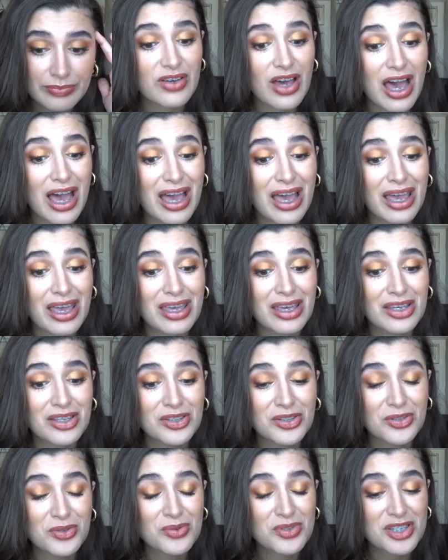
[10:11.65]
I
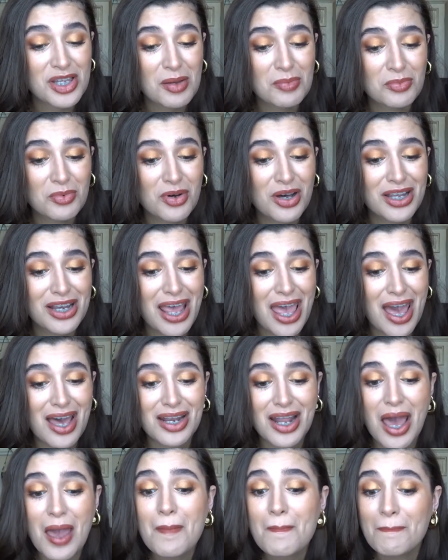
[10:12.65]
used up one
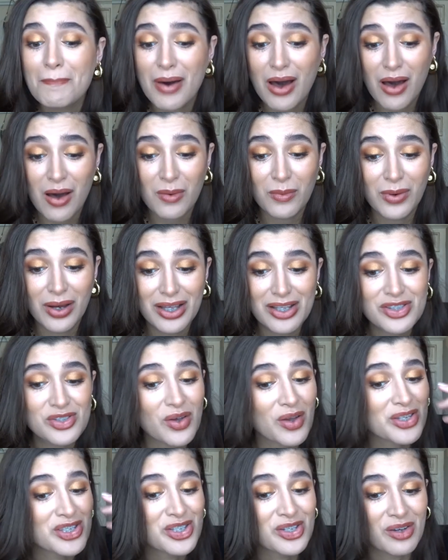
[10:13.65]
and I bought one,
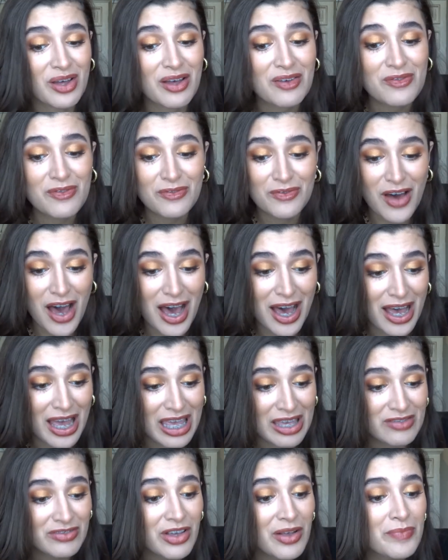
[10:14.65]
so I still have
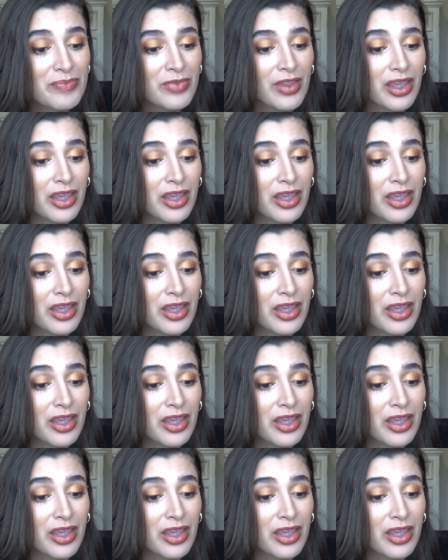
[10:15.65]
five.